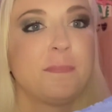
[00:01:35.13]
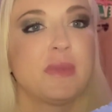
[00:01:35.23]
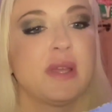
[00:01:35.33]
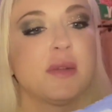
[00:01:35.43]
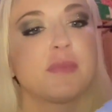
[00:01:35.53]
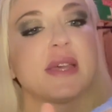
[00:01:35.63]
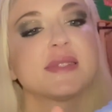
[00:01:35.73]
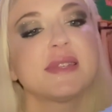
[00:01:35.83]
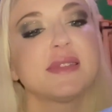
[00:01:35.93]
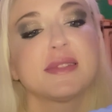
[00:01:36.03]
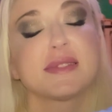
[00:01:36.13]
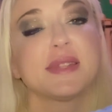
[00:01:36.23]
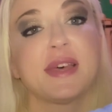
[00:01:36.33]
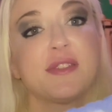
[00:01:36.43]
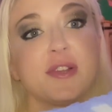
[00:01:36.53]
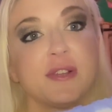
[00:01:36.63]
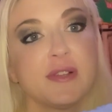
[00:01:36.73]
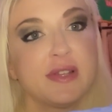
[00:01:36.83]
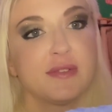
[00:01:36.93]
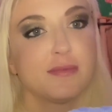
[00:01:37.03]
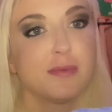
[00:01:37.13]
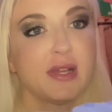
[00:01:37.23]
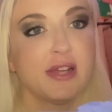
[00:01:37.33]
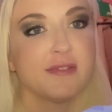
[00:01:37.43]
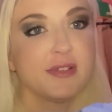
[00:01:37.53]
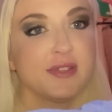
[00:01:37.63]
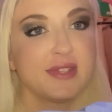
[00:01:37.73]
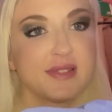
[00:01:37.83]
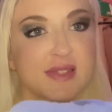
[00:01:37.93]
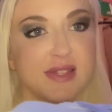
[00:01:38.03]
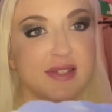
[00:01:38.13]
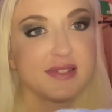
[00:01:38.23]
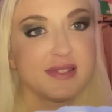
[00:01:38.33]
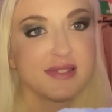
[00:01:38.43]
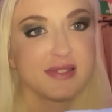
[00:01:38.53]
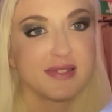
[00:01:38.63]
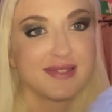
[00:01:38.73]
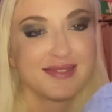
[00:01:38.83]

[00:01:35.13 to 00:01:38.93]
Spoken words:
and I'm guessing that's leather and whatever this is.